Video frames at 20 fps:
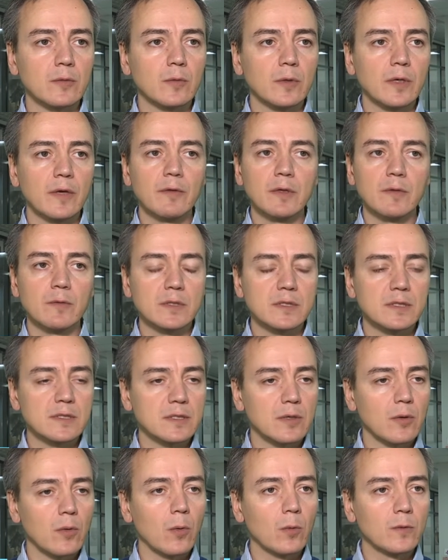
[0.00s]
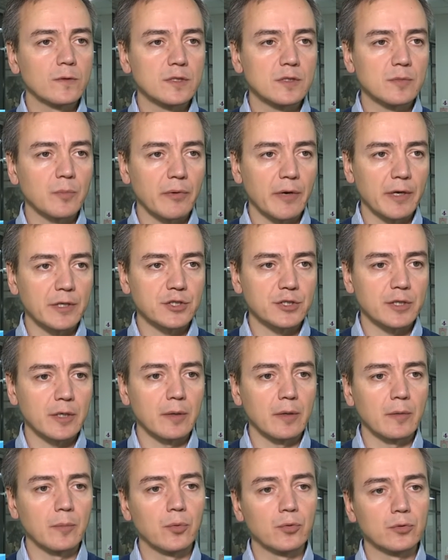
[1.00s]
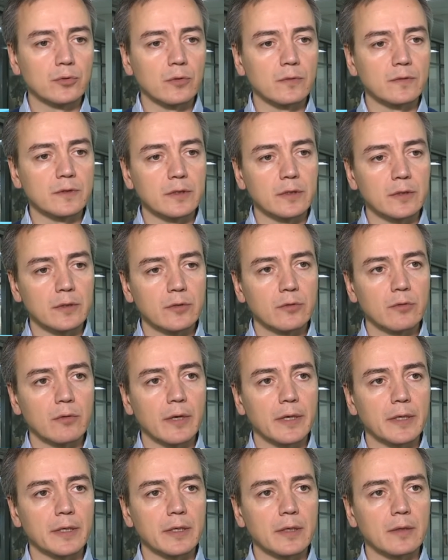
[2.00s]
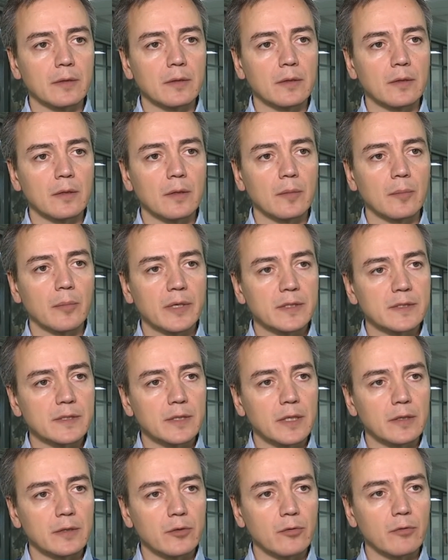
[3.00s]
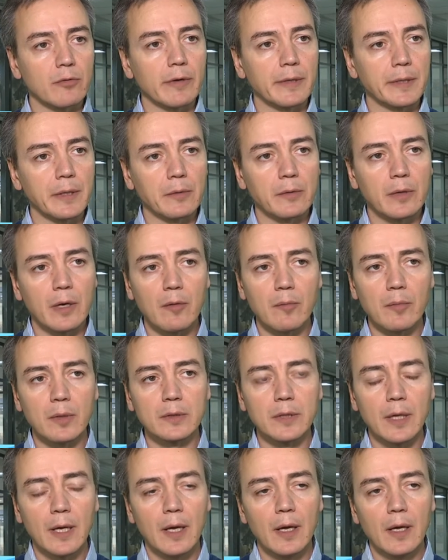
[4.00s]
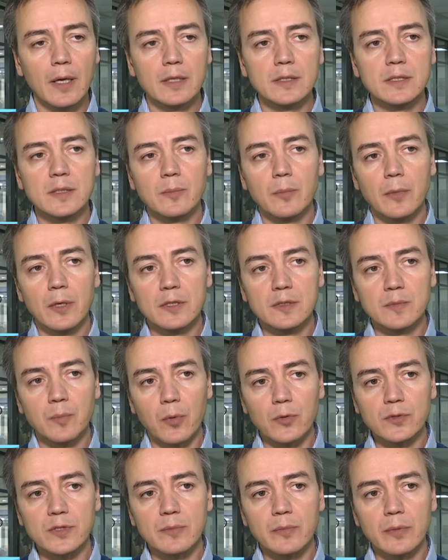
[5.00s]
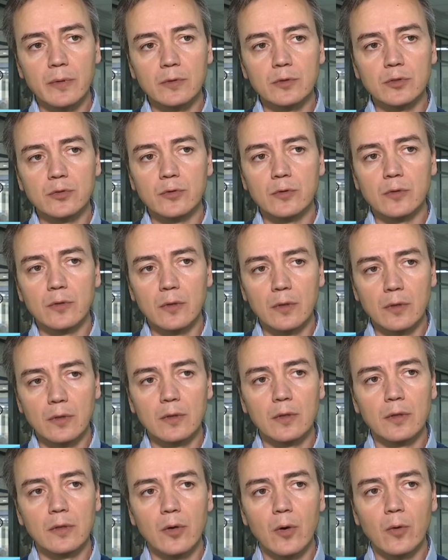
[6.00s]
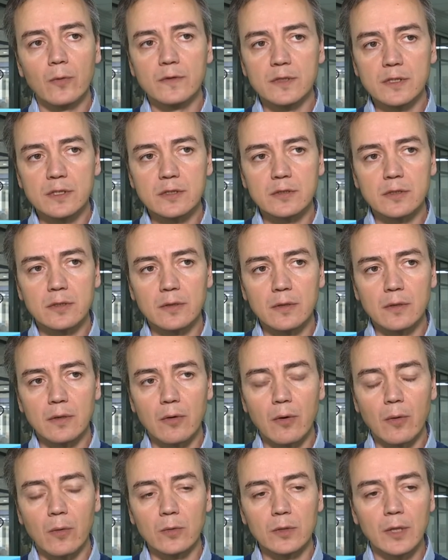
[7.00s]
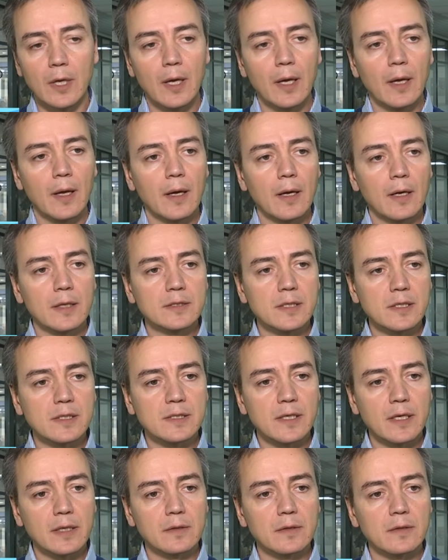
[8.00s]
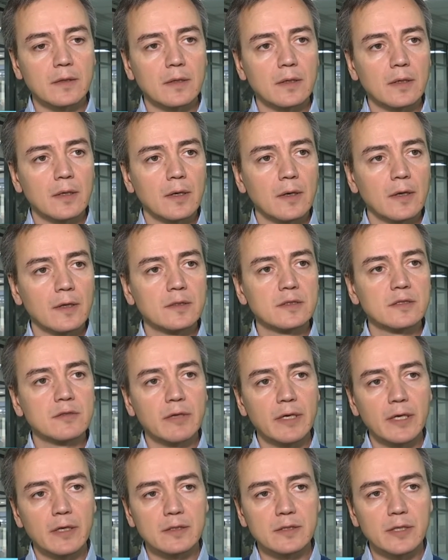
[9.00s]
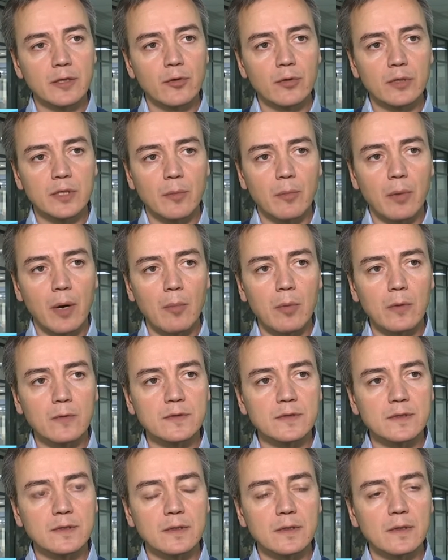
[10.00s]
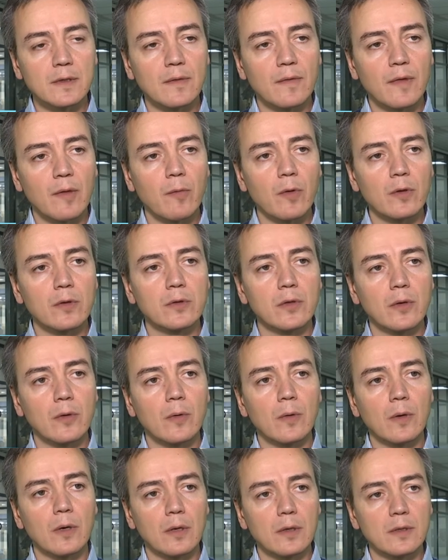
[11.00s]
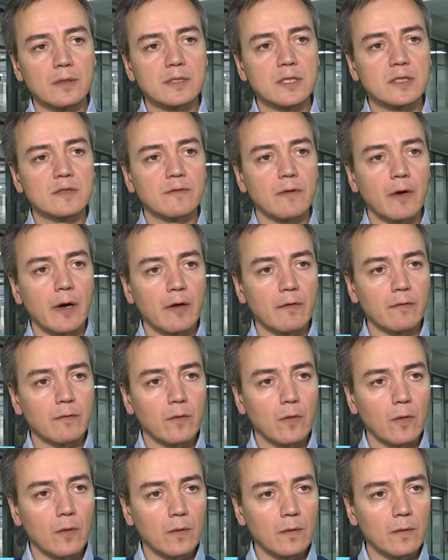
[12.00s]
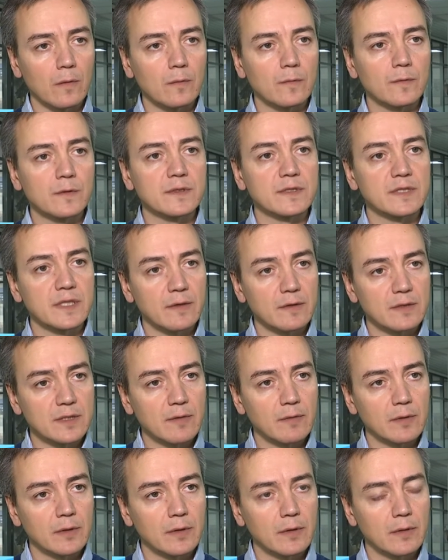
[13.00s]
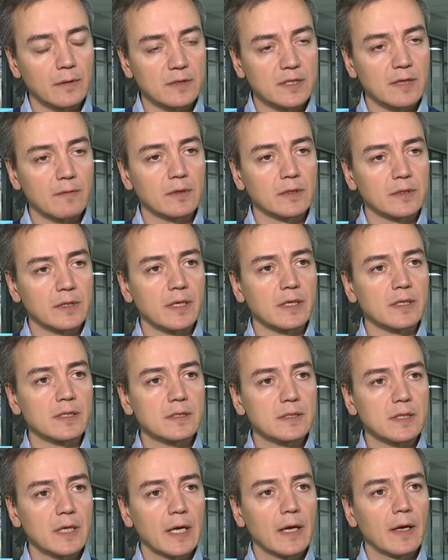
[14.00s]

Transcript: even with all this pressure put on the Ukrainian president, Ukrainian government, it's possible to go this road. As I said, in three security bubbles, there were no ceasefire for seven days